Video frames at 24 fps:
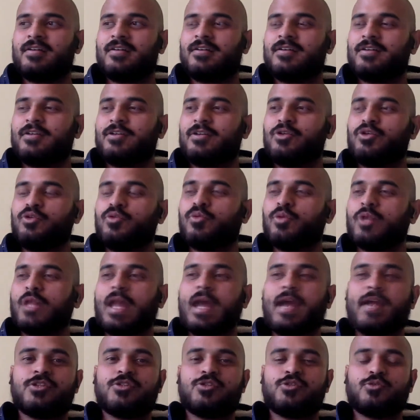you would like
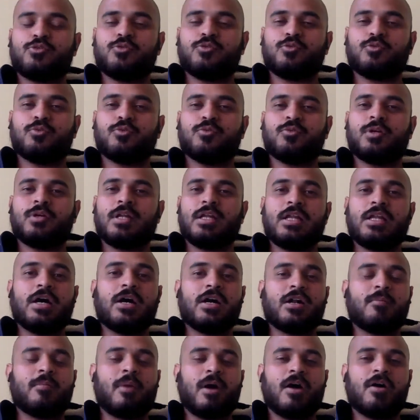to learn
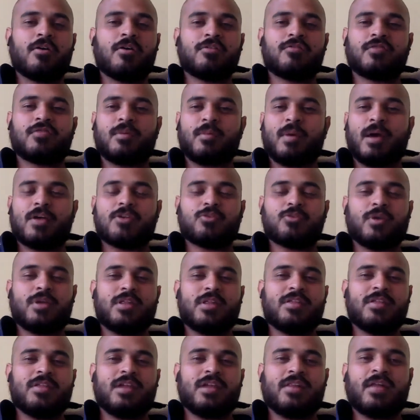about from us or anything like that,